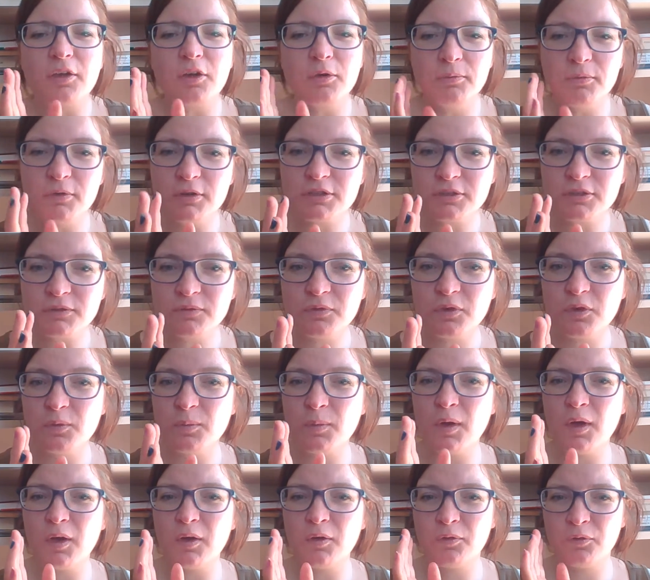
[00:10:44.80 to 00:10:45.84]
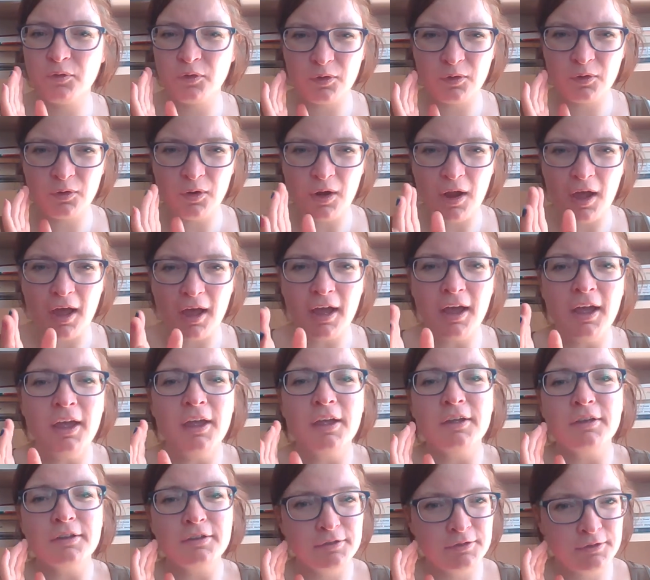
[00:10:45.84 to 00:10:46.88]
commercial for
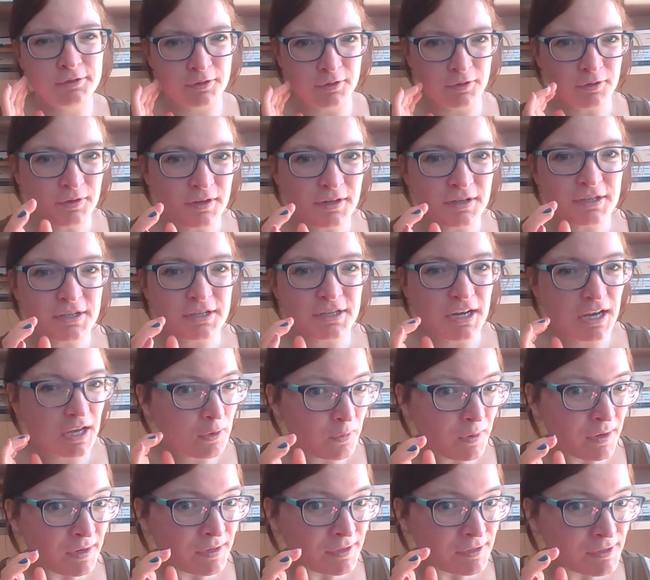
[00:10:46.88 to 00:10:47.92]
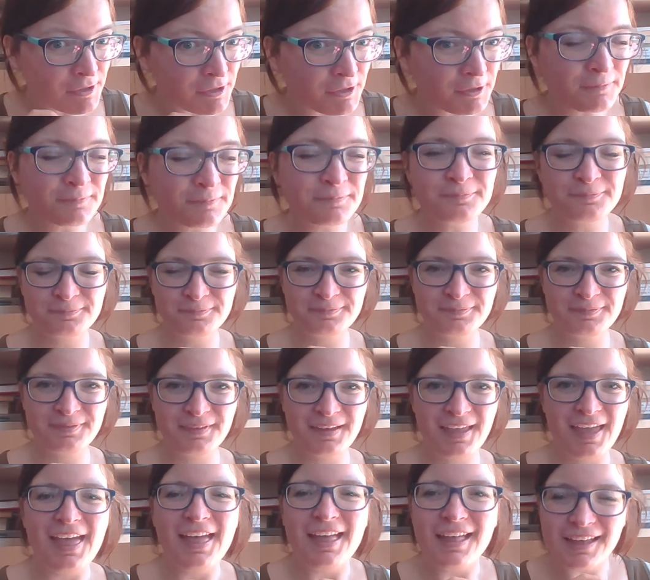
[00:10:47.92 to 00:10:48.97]
Turkish Airways.
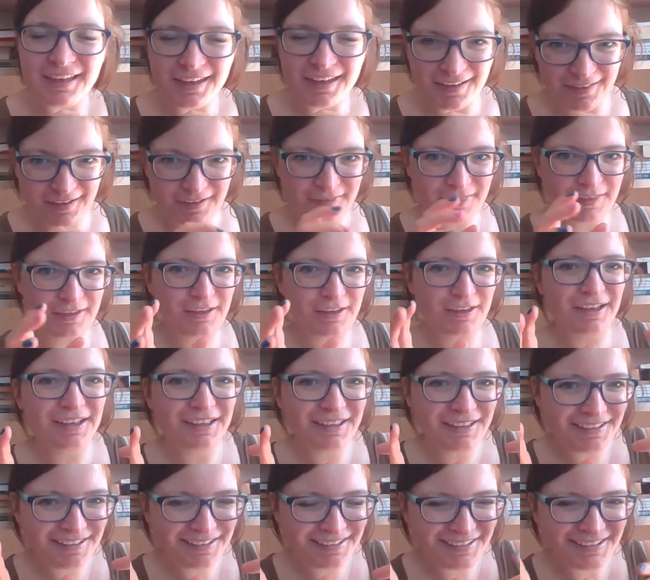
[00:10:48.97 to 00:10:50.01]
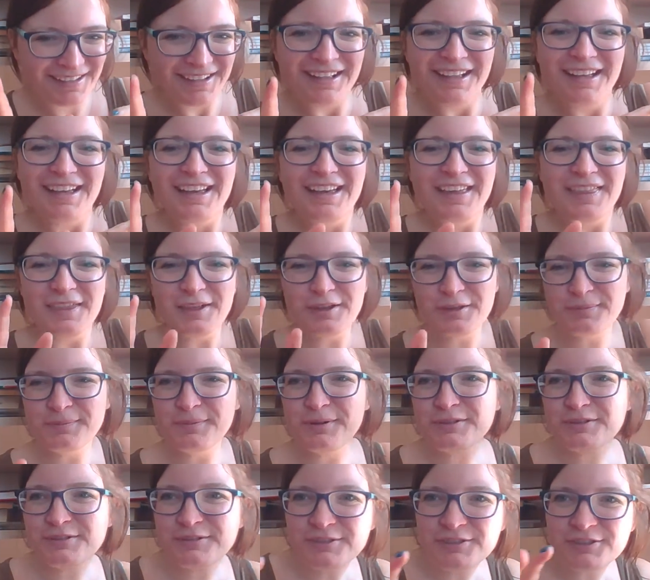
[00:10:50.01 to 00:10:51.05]
And like the
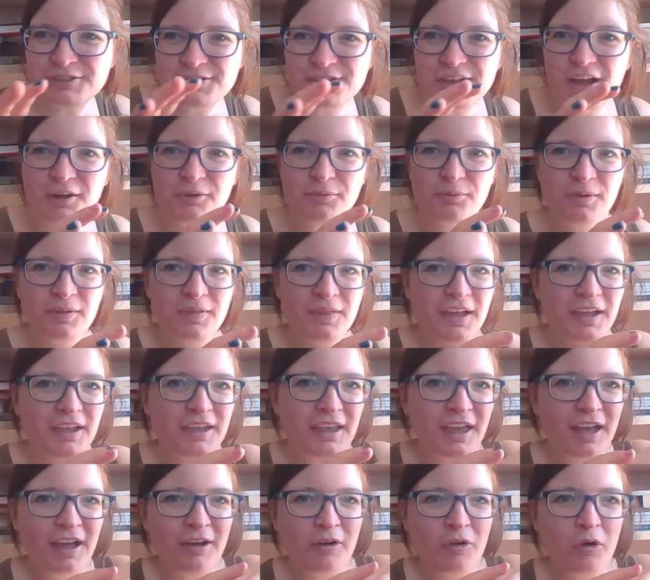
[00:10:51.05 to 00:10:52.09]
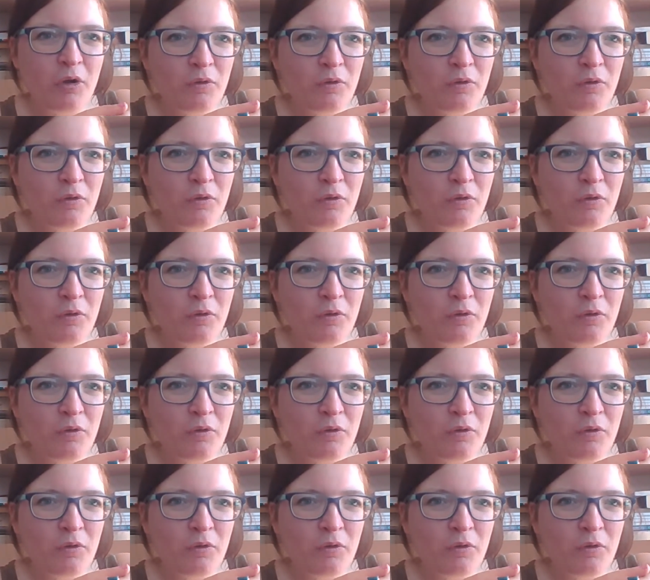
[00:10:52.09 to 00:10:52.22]
commercial started with like an